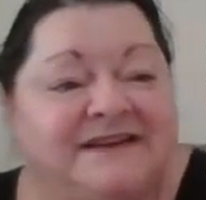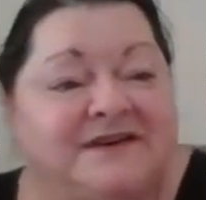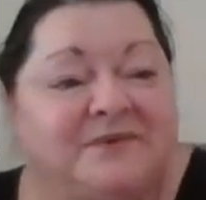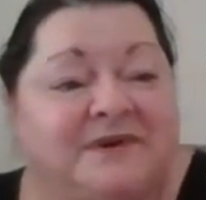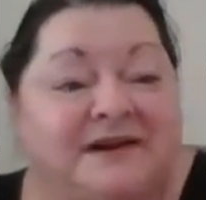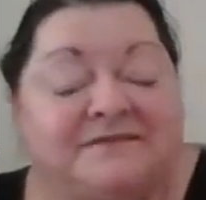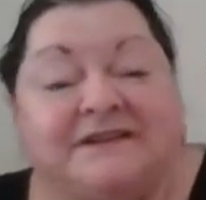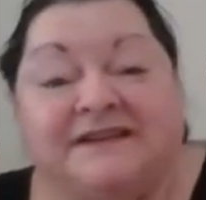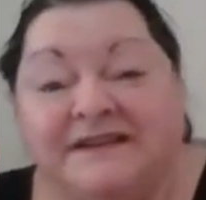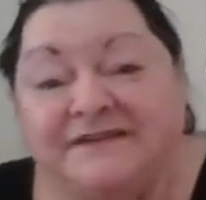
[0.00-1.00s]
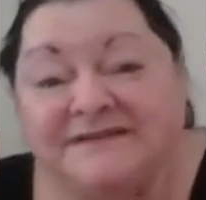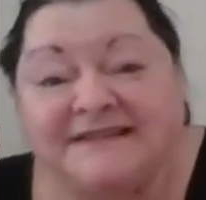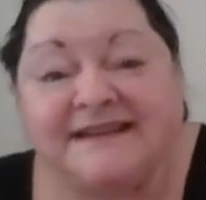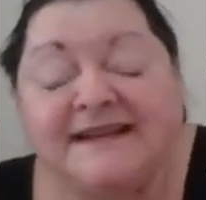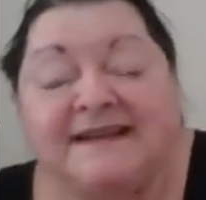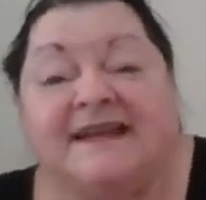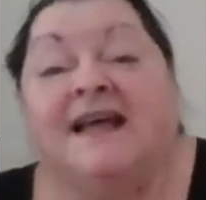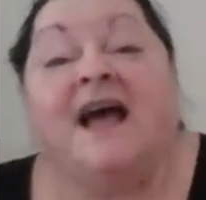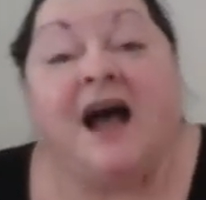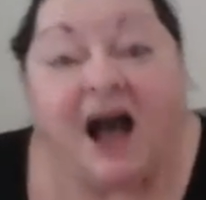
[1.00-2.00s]
Would I really use it?
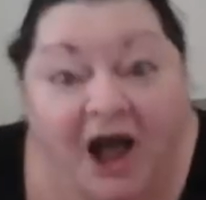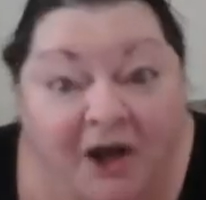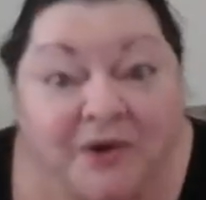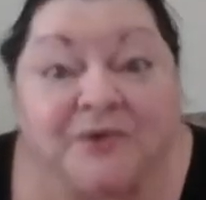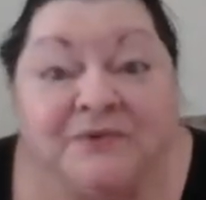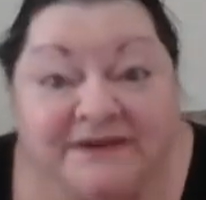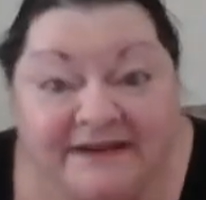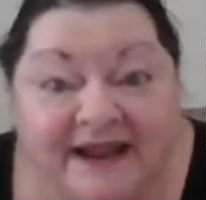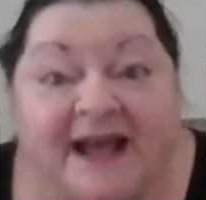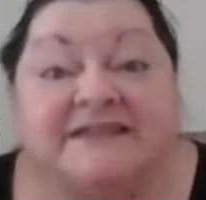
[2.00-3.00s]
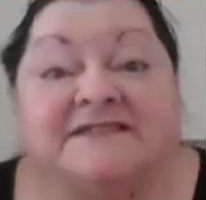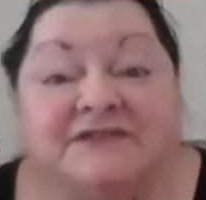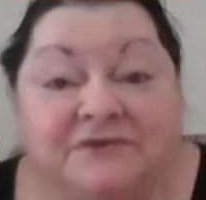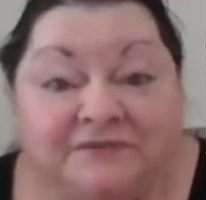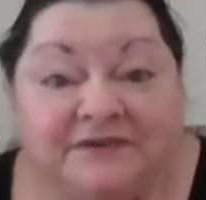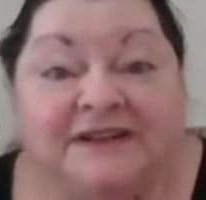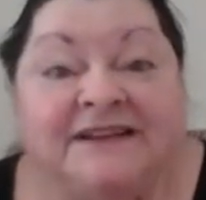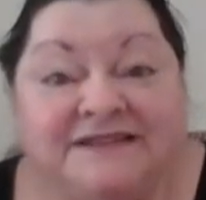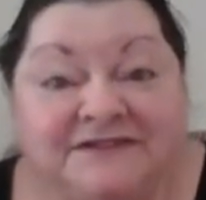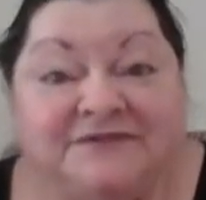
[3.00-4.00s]
Oh, yes, you
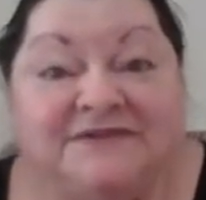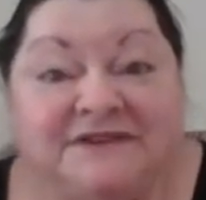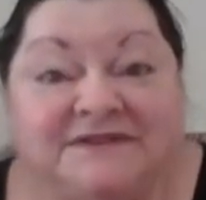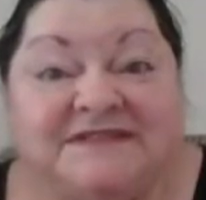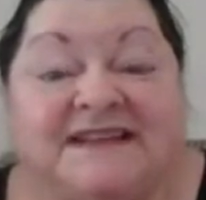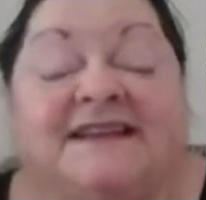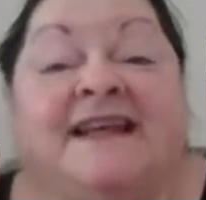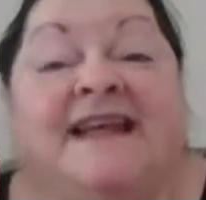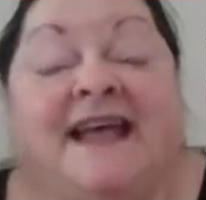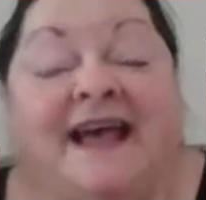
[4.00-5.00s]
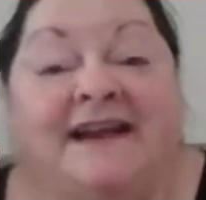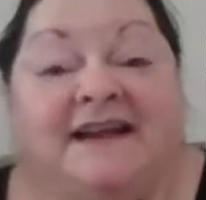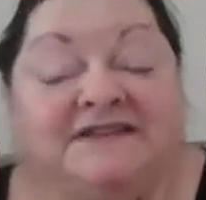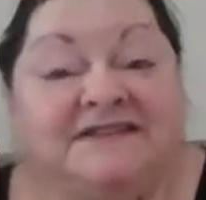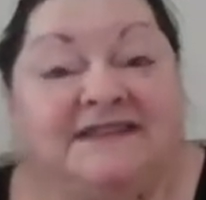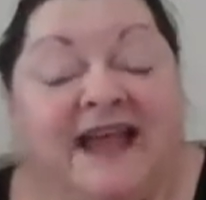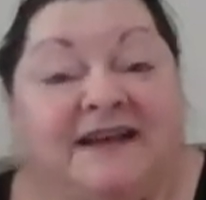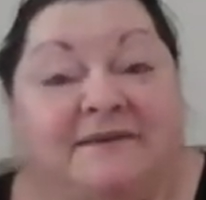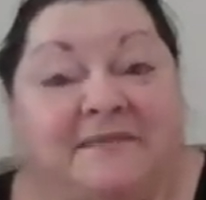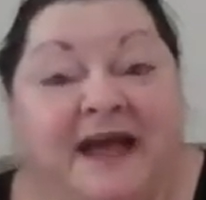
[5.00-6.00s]
really do use it. And I just
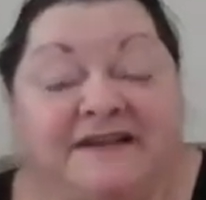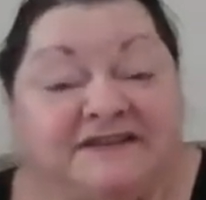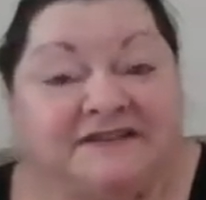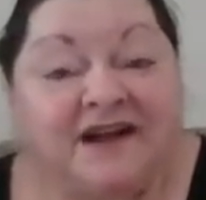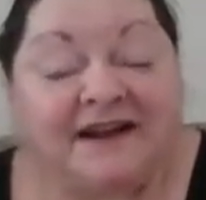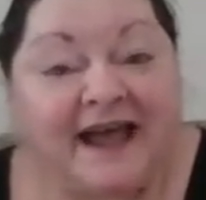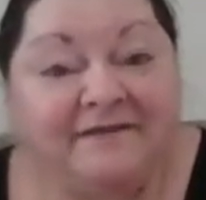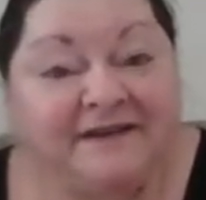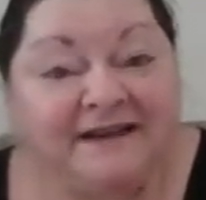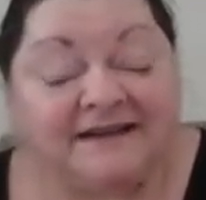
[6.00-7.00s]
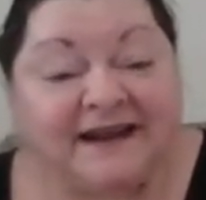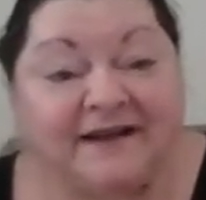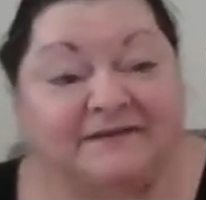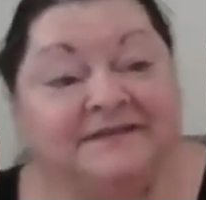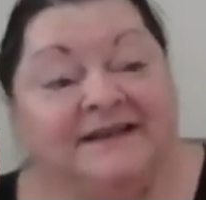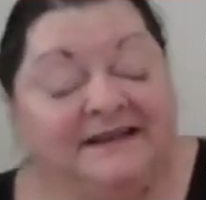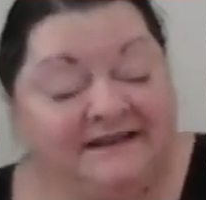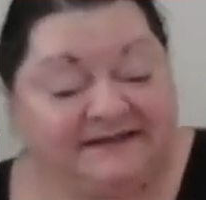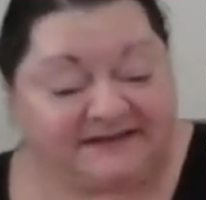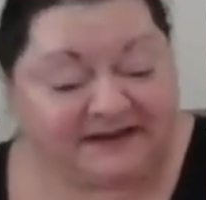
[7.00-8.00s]
can't imagine not having it now.
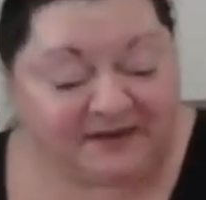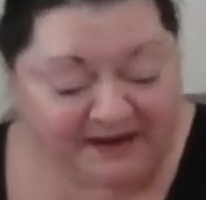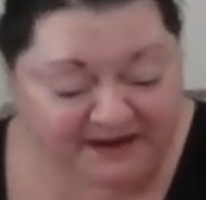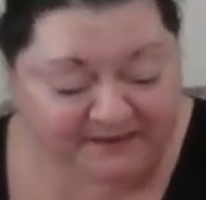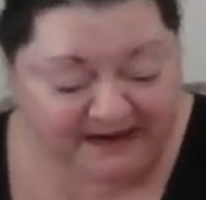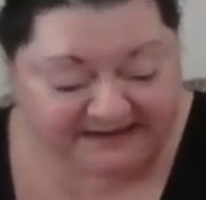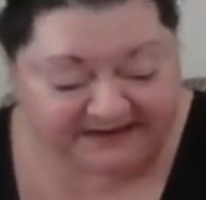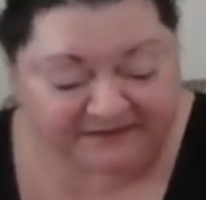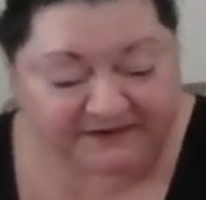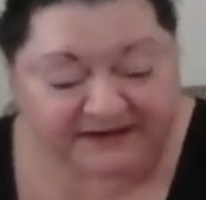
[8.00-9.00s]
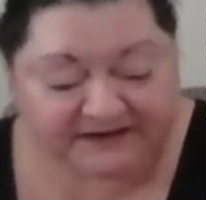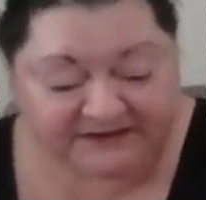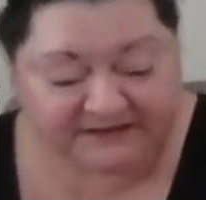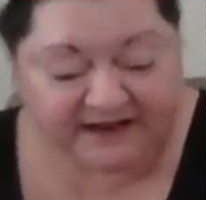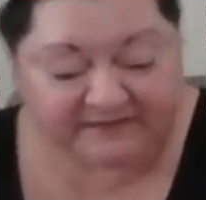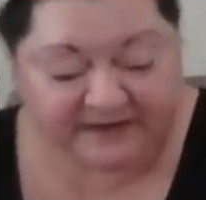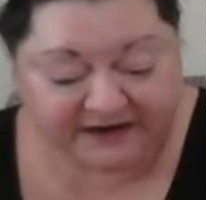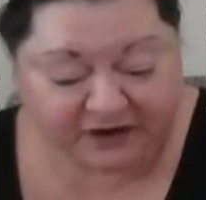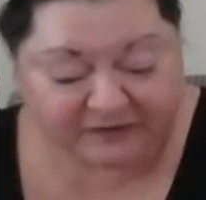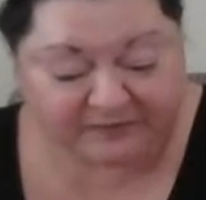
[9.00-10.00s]
So, anyways, I really do love my
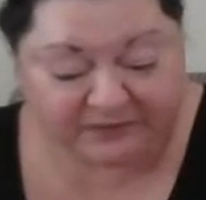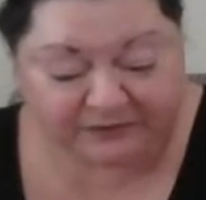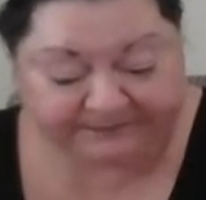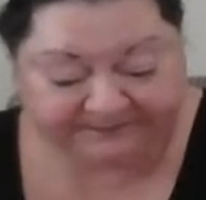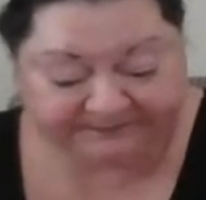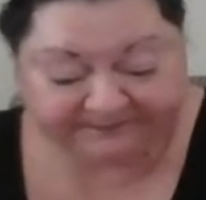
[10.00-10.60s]
yarn bowl.